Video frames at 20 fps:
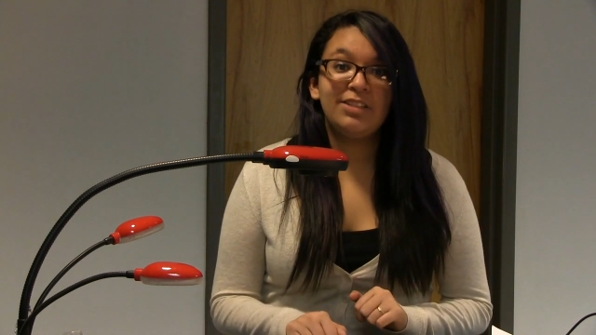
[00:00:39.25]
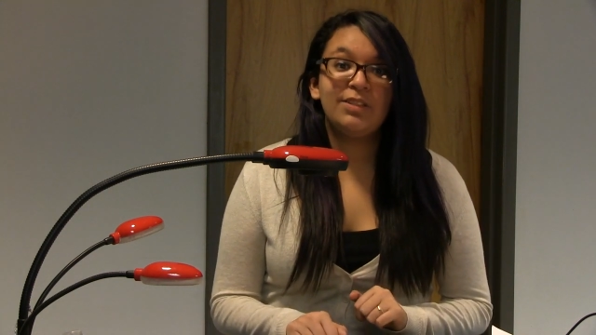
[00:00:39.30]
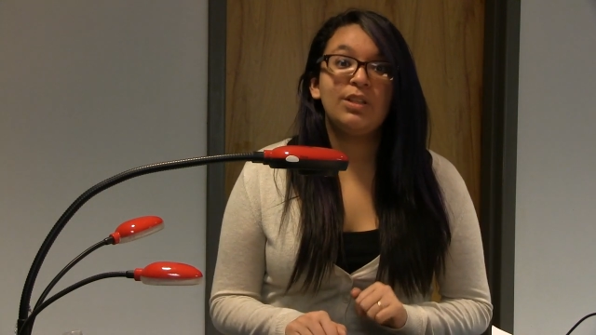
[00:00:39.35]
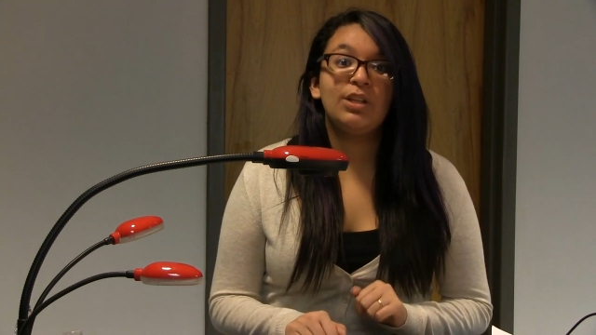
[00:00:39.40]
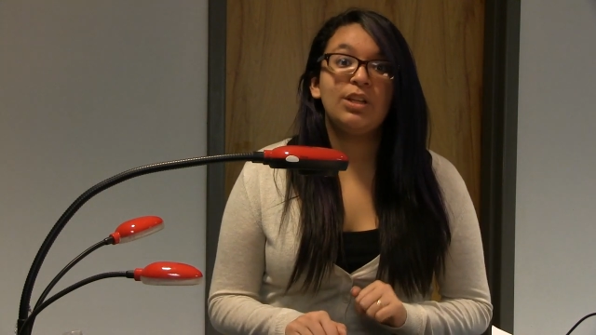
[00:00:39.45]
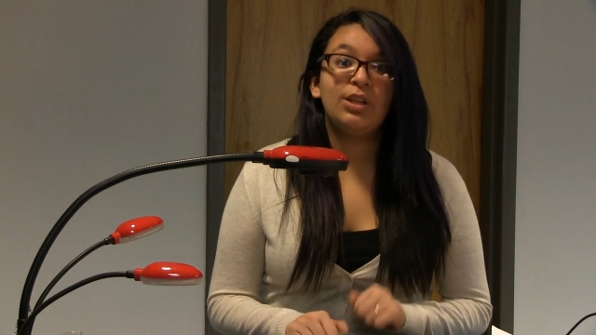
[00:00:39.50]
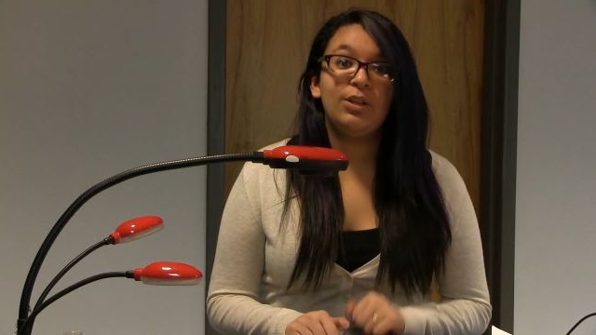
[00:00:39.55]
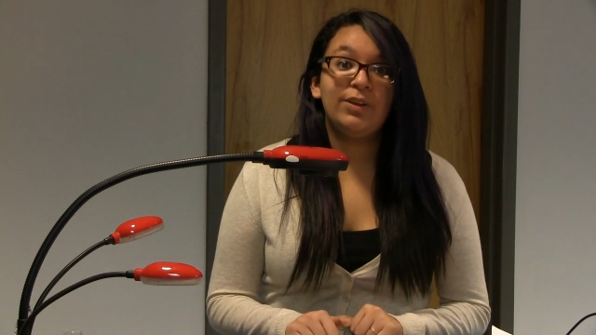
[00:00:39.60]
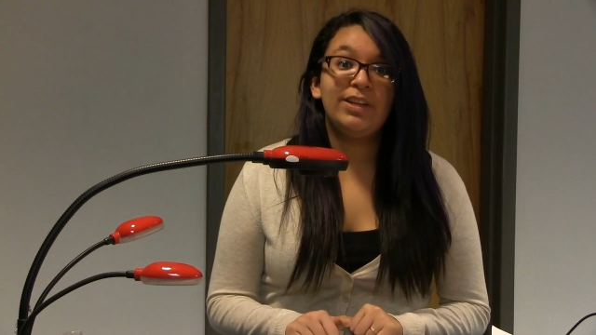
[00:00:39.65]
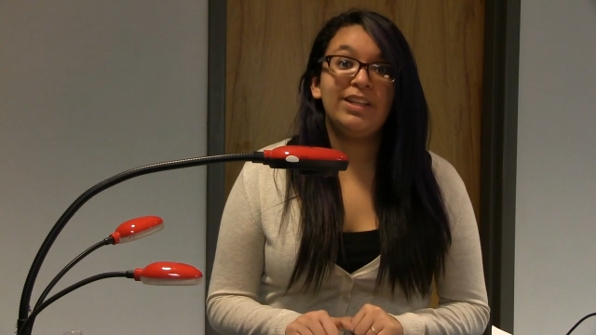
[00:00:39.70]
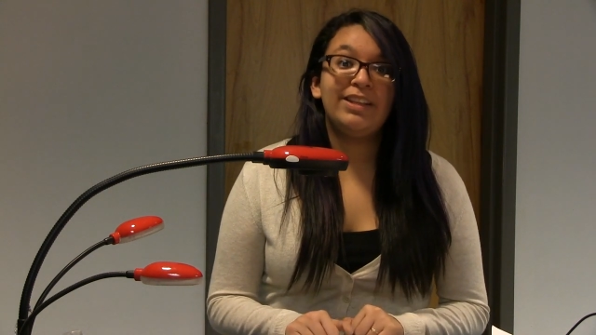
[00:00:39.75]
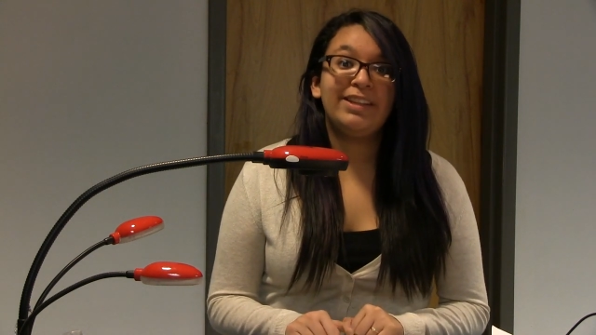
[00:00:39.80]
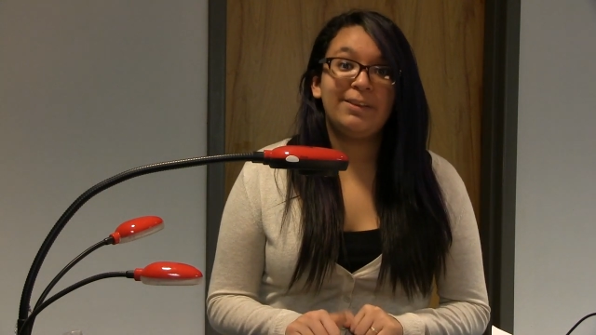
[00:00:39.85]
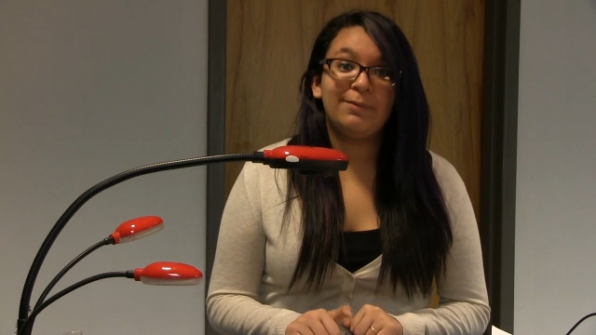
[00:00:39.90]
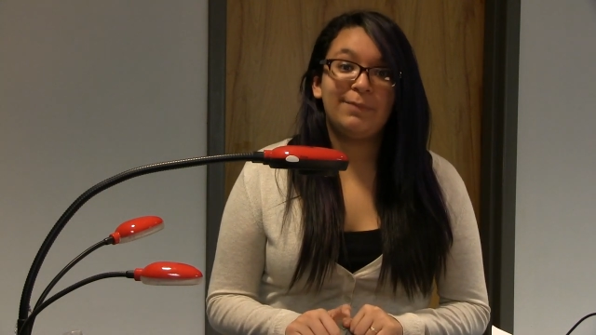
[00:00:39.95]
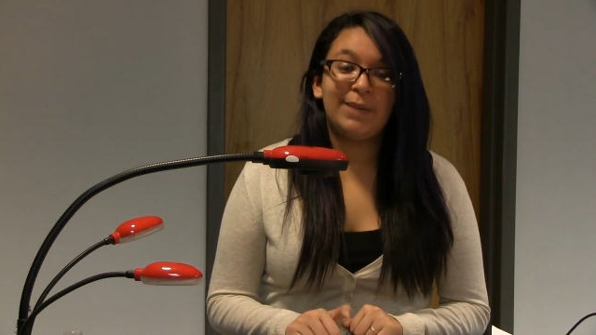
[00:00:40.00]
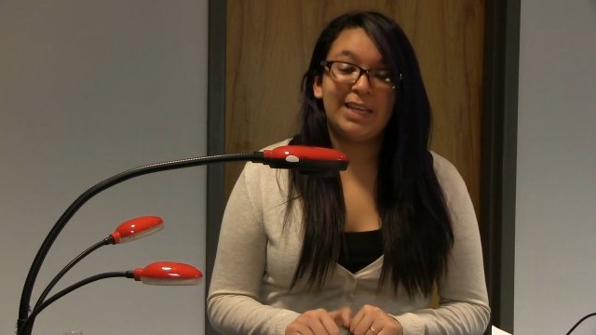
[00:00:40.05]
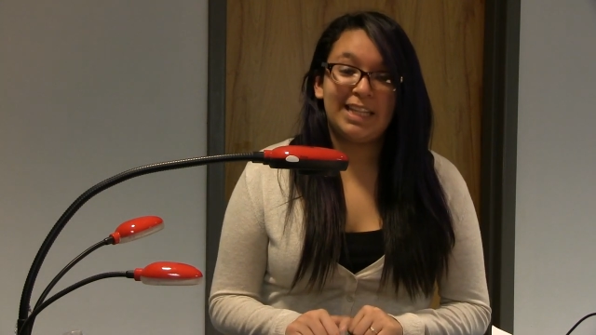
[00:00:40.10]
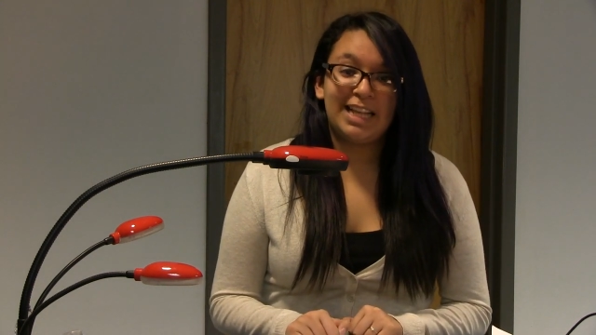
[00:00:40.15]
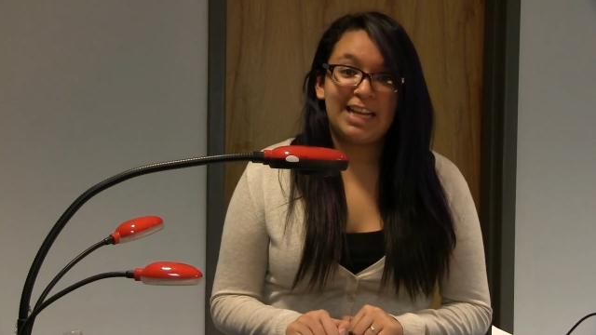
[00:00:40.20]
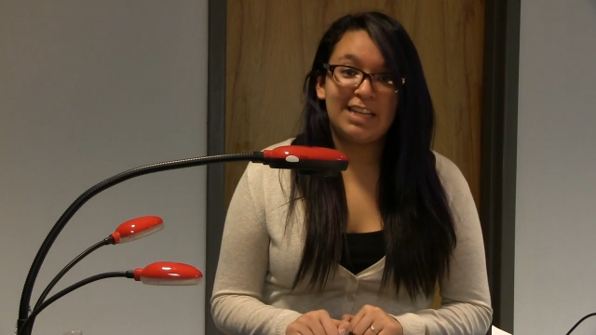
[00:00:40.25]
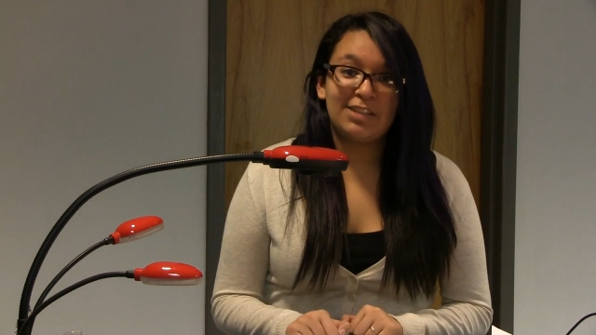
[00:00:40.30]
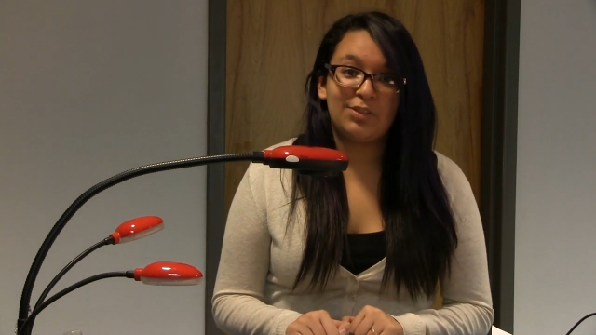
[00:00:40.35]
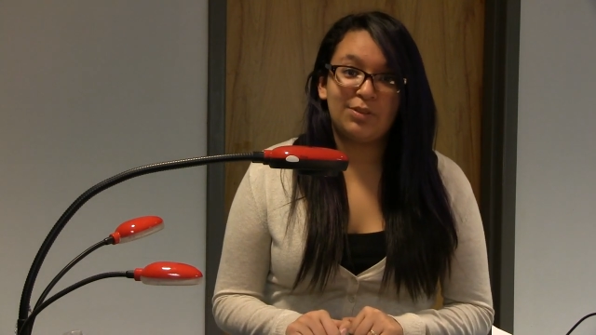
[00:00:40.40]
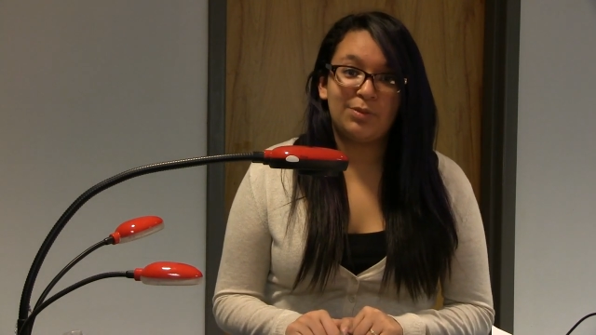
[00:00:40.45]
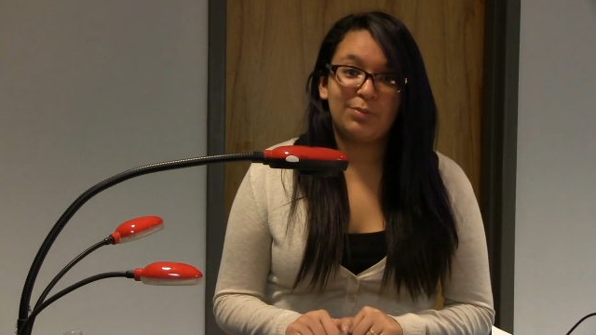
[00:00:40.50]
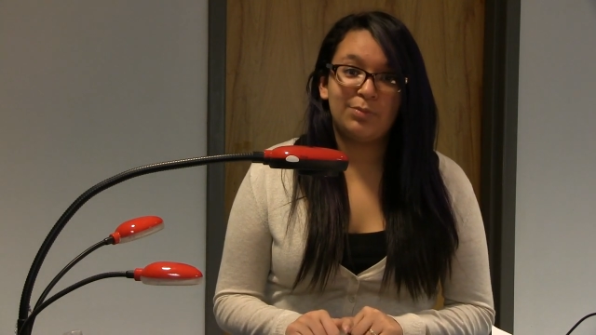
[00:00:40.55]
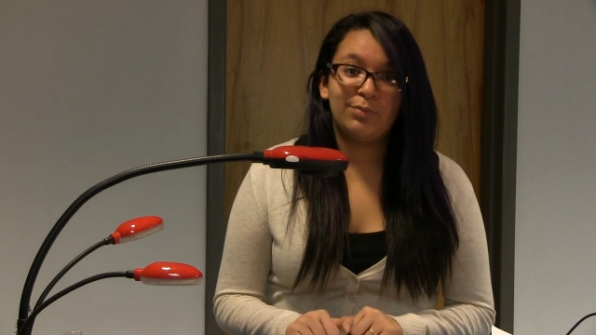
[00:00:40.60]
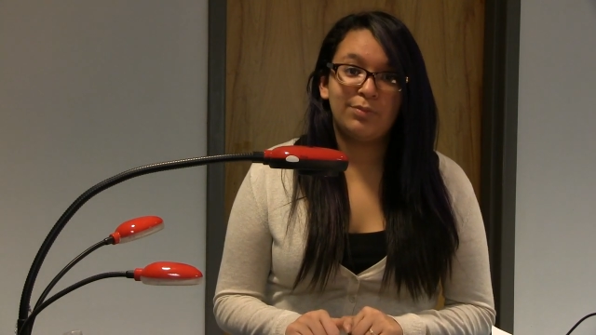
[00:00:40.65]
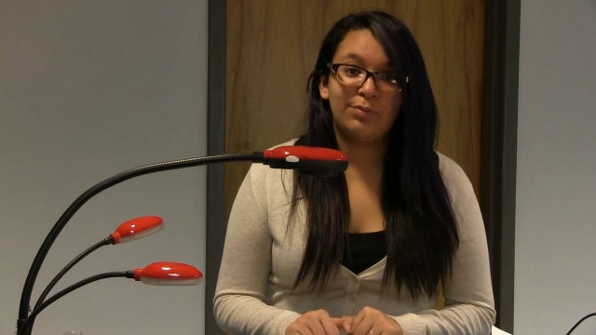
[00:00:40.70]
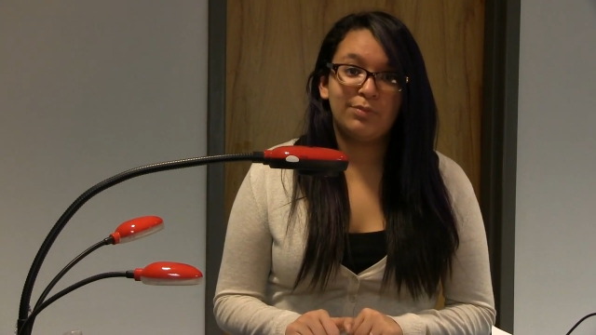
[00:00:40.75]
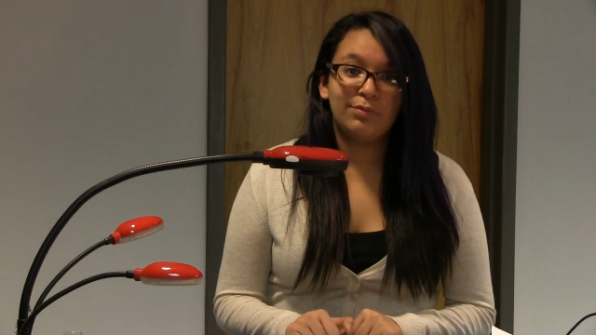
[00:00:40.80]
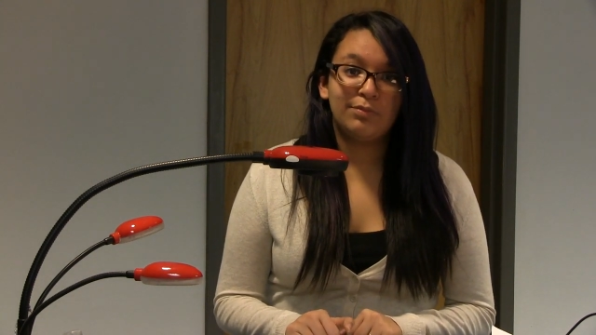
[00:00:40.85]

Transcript: then you can leave my classroom.